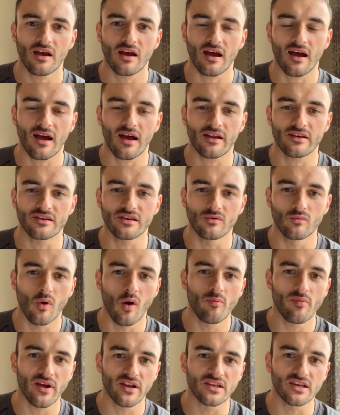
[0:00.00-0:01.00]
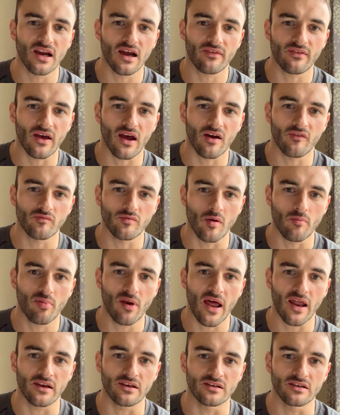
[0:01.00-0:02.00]
and you won't be able to get that from a
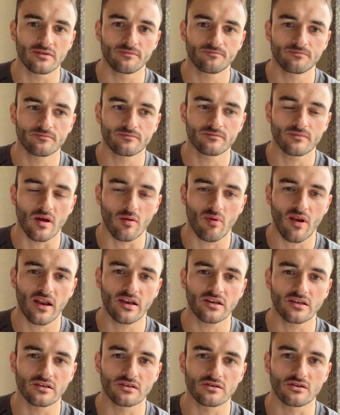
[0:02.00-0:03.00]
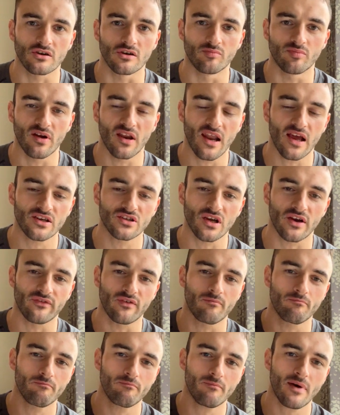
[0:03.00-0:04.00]
blended scoop, unless you have a
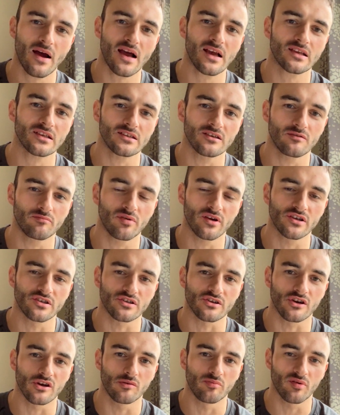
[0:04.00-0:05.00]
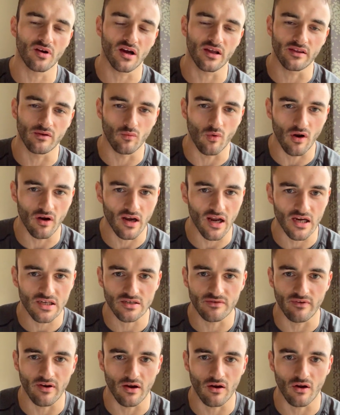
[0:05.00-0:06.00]
massive big scoop, and they won't last
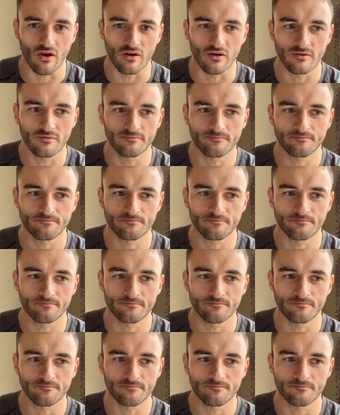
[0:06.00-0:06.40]
you very long.